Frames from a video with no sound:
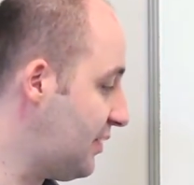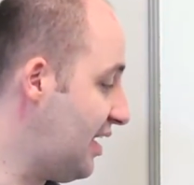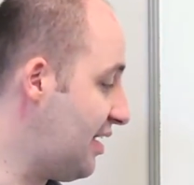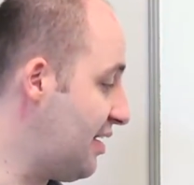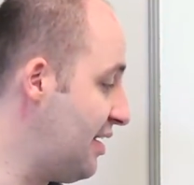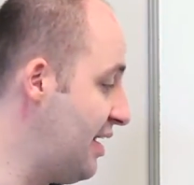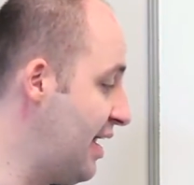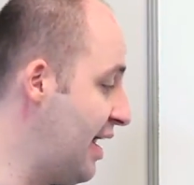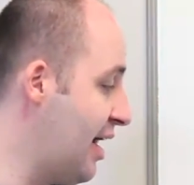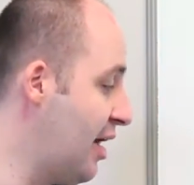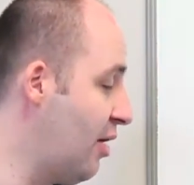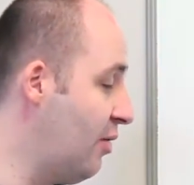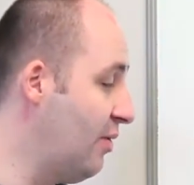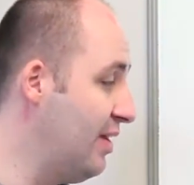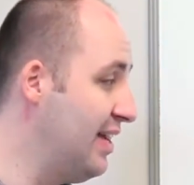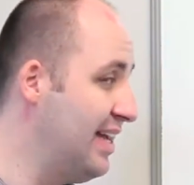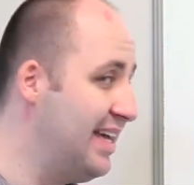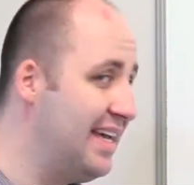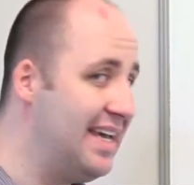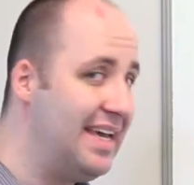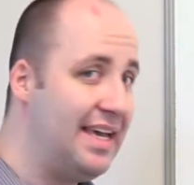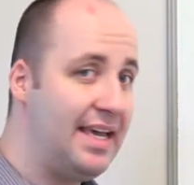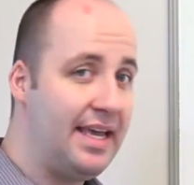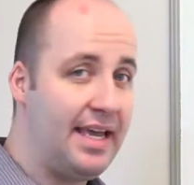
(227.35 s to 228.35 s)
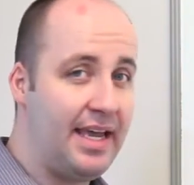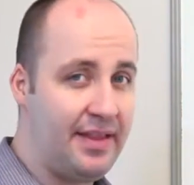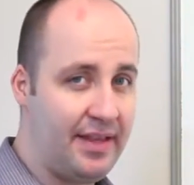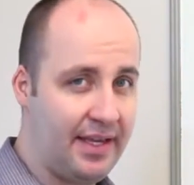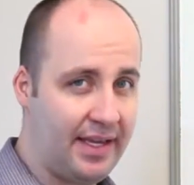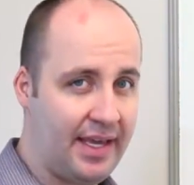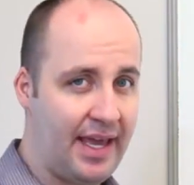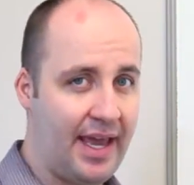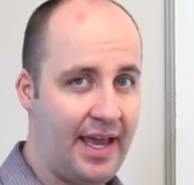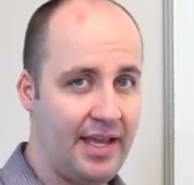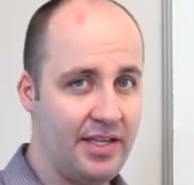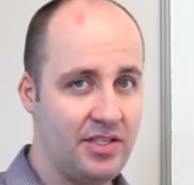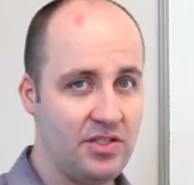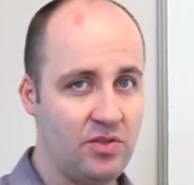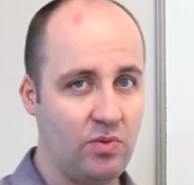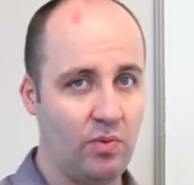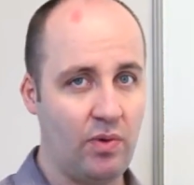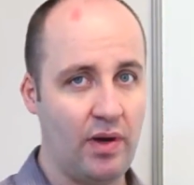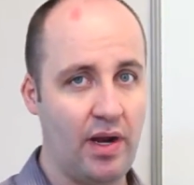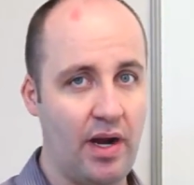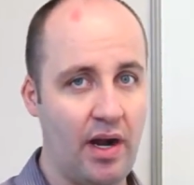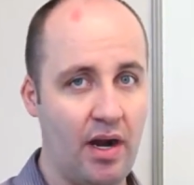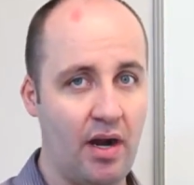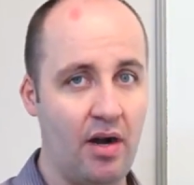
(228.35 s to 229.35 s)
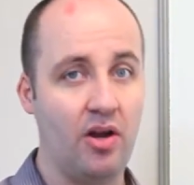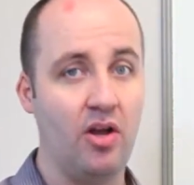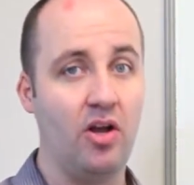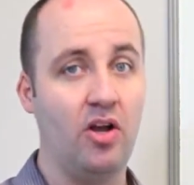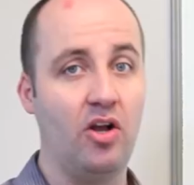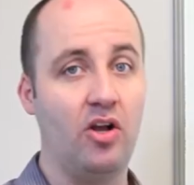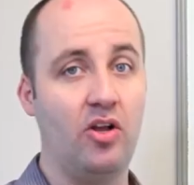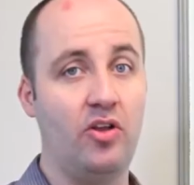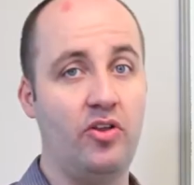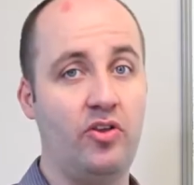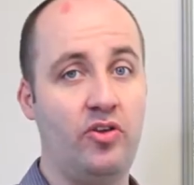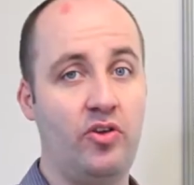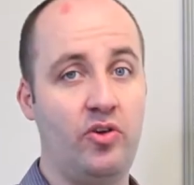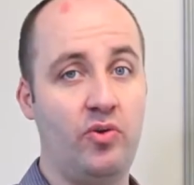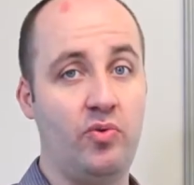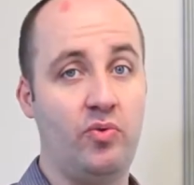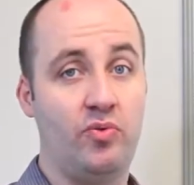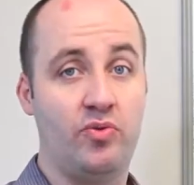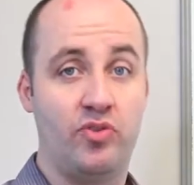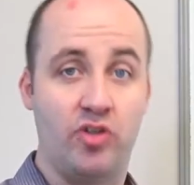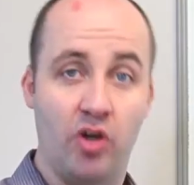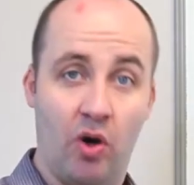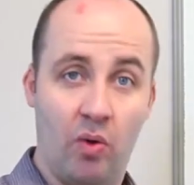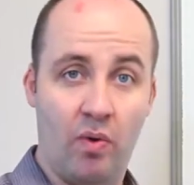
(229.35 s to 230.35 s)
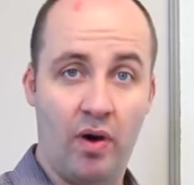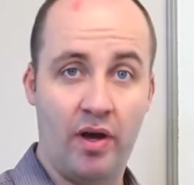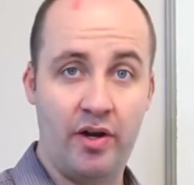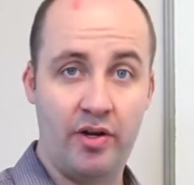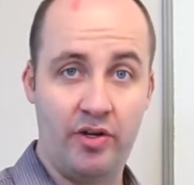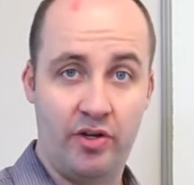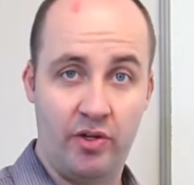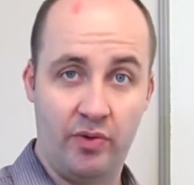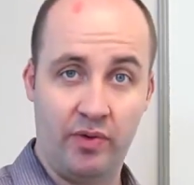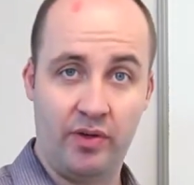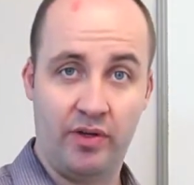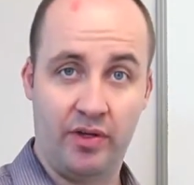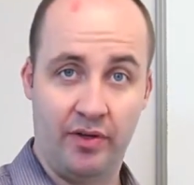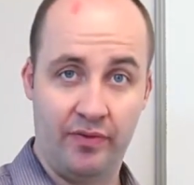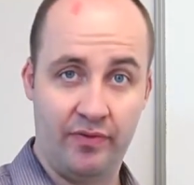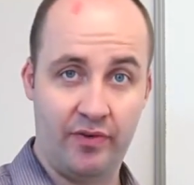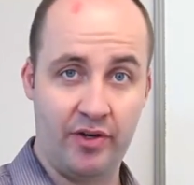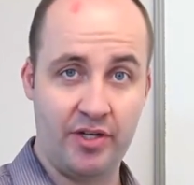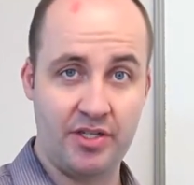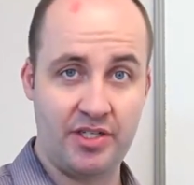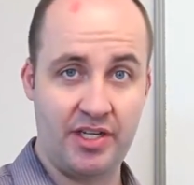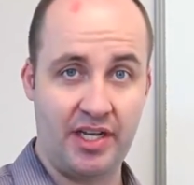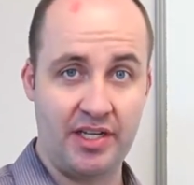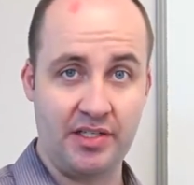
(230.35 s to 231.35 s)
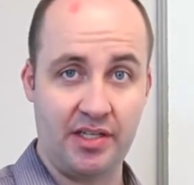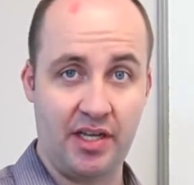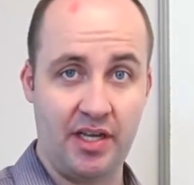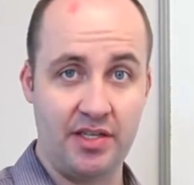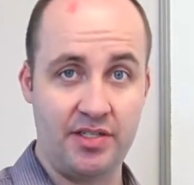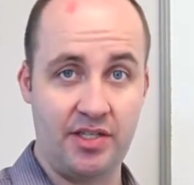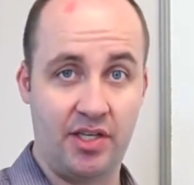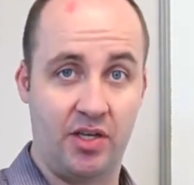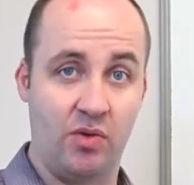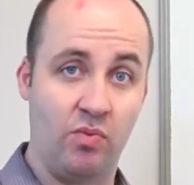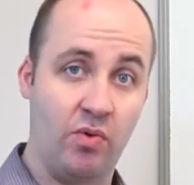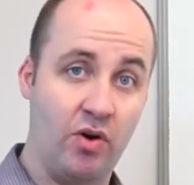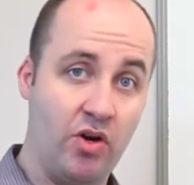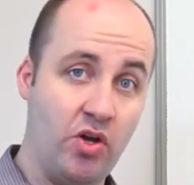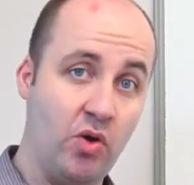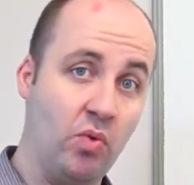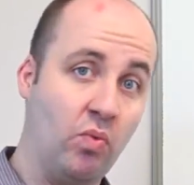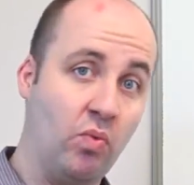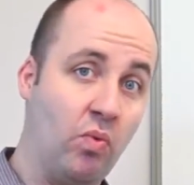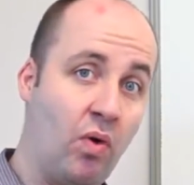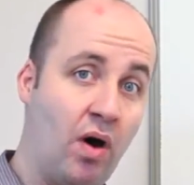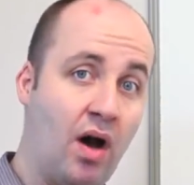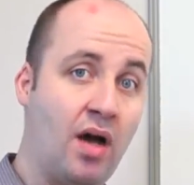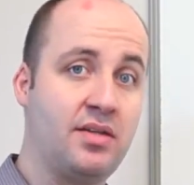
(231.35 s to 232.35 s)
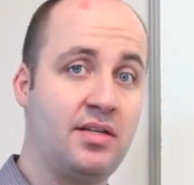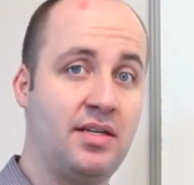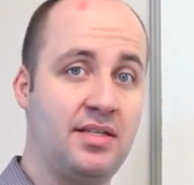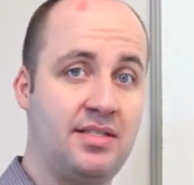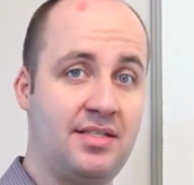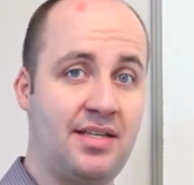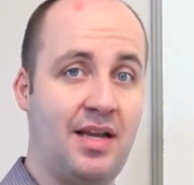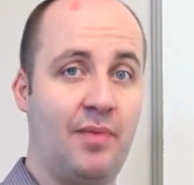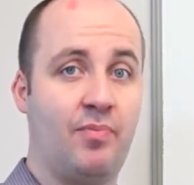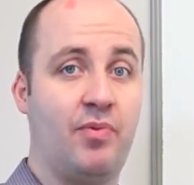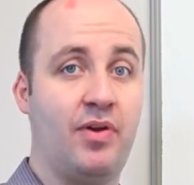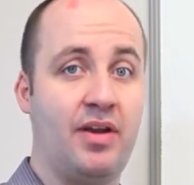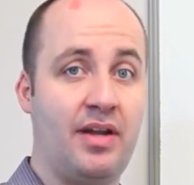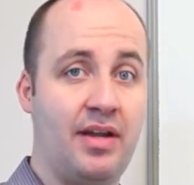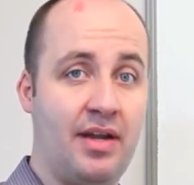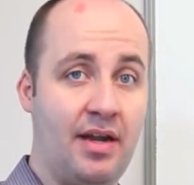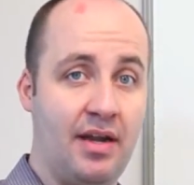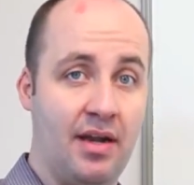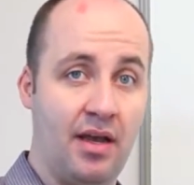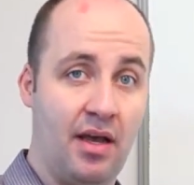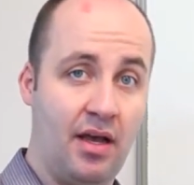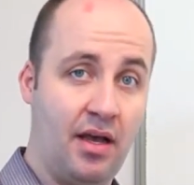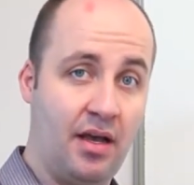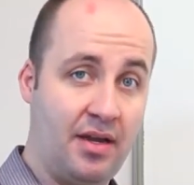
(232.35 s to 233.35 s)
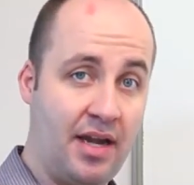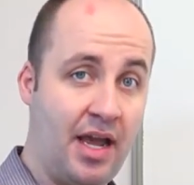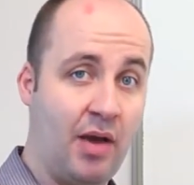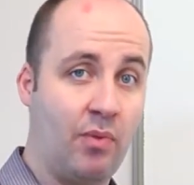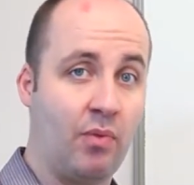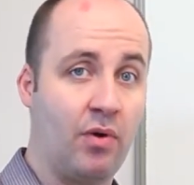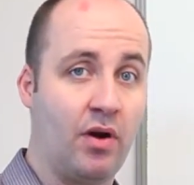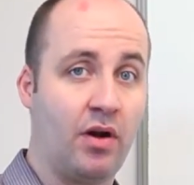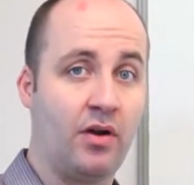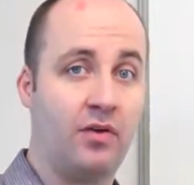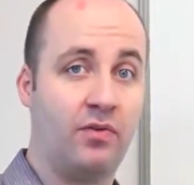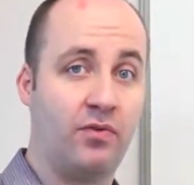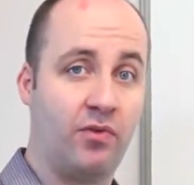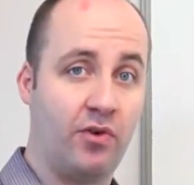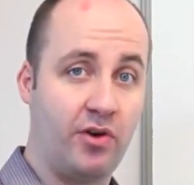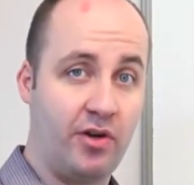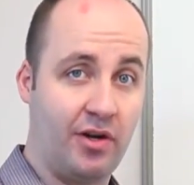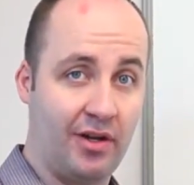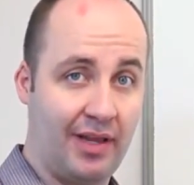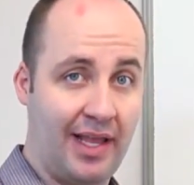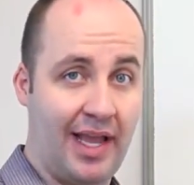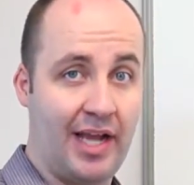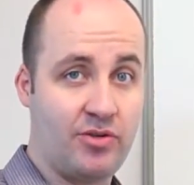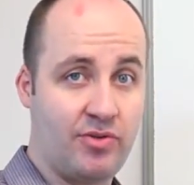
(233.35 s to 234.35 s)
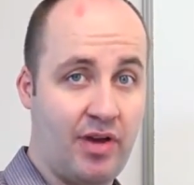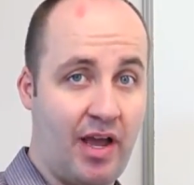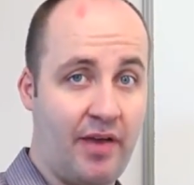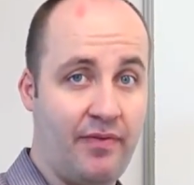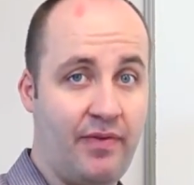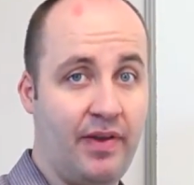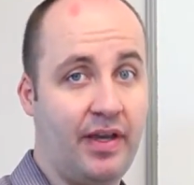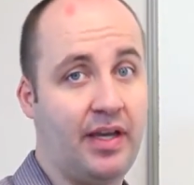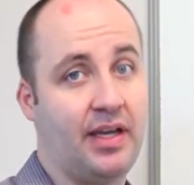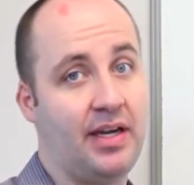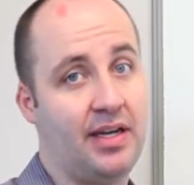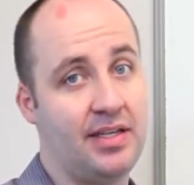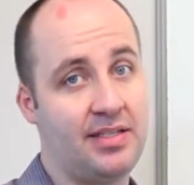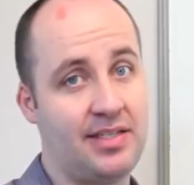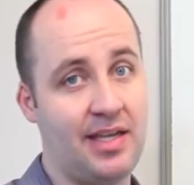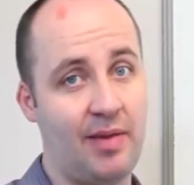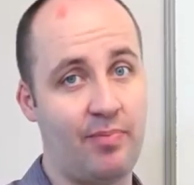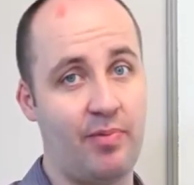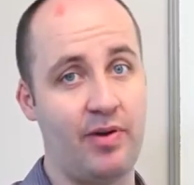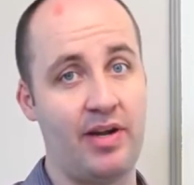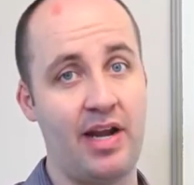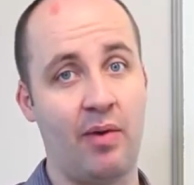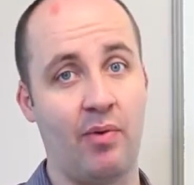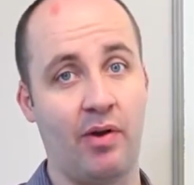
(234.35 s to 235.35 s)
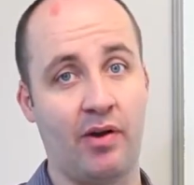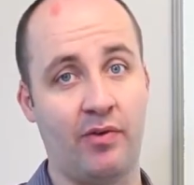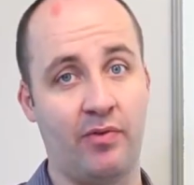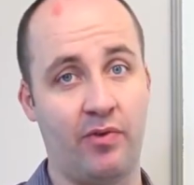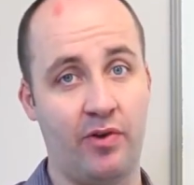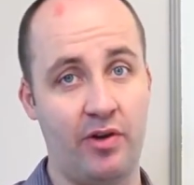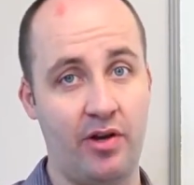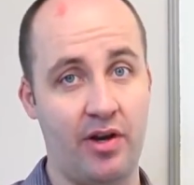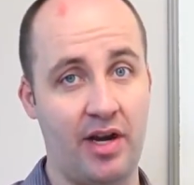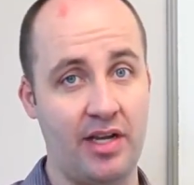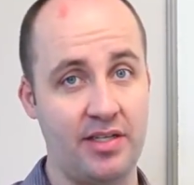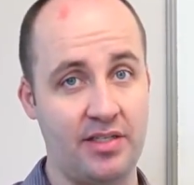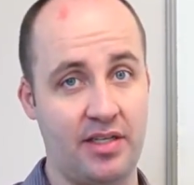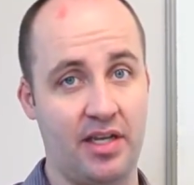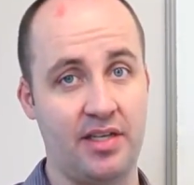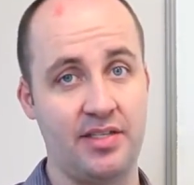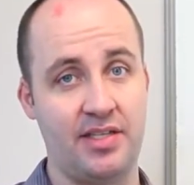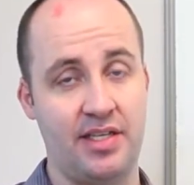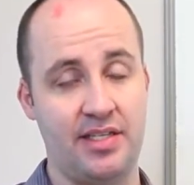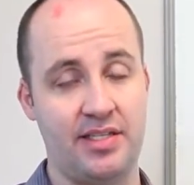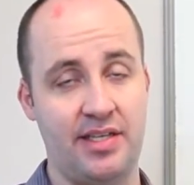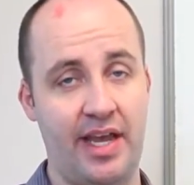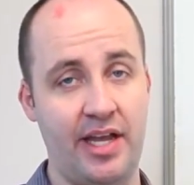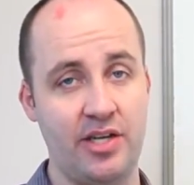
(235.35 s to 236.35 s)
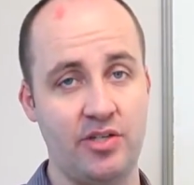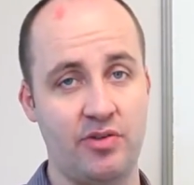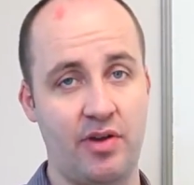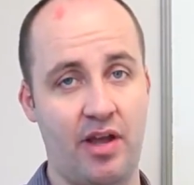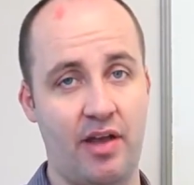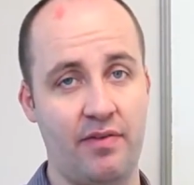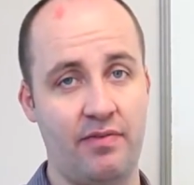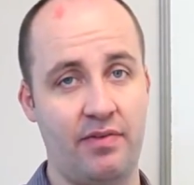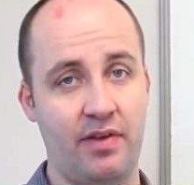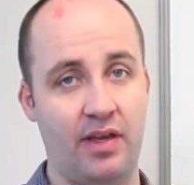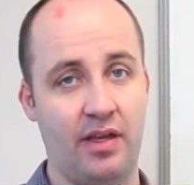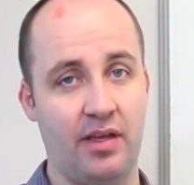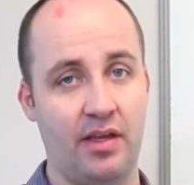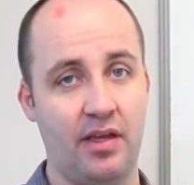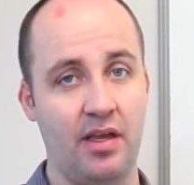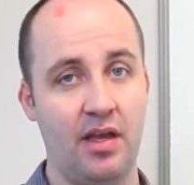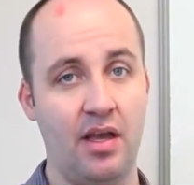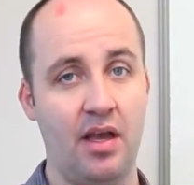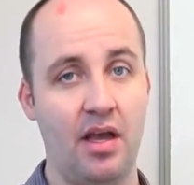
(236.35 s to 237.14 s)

Now, in the case where you don't want to do converged iSCSI, where you want a separate network for your LAN traffic and a separate network for your iSCSI SAN traffic,